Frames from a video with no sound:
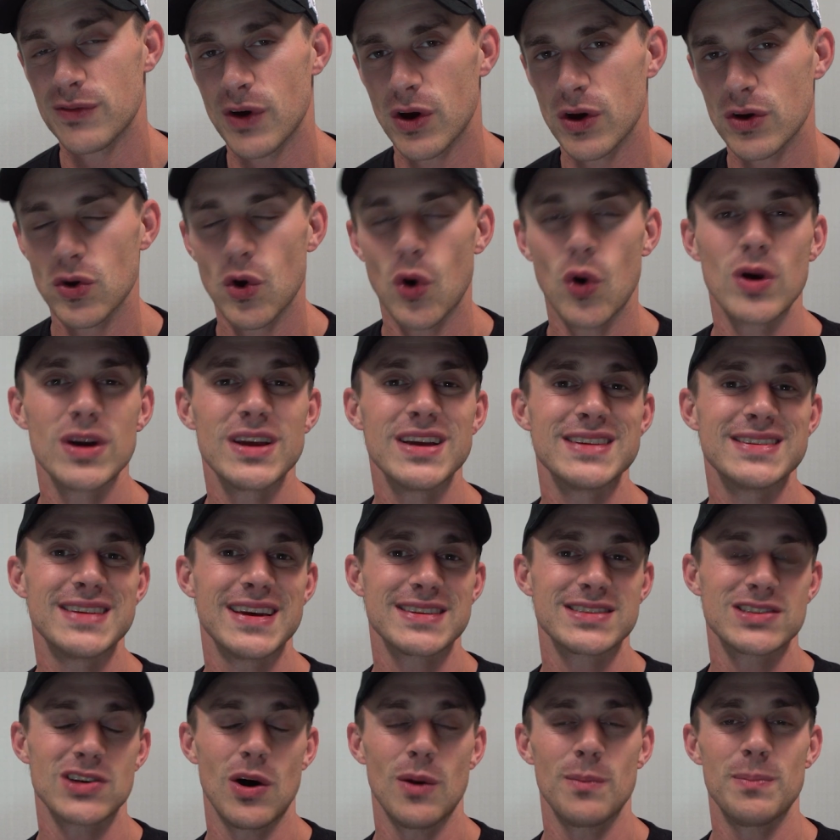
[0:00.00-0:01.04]
phone, or your
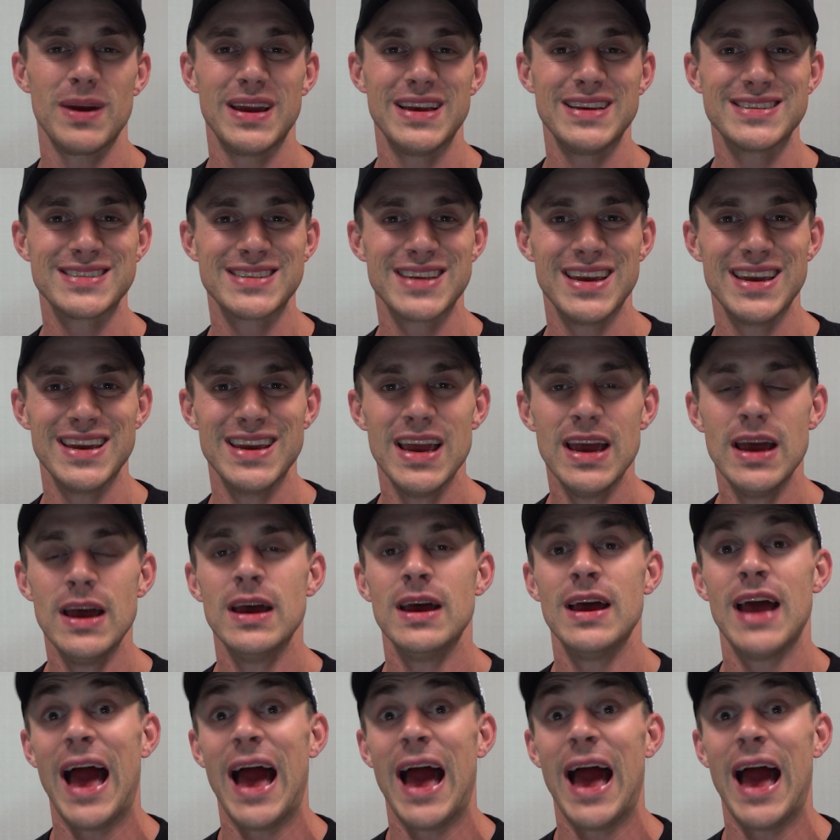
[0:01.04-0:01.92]
desktop PC,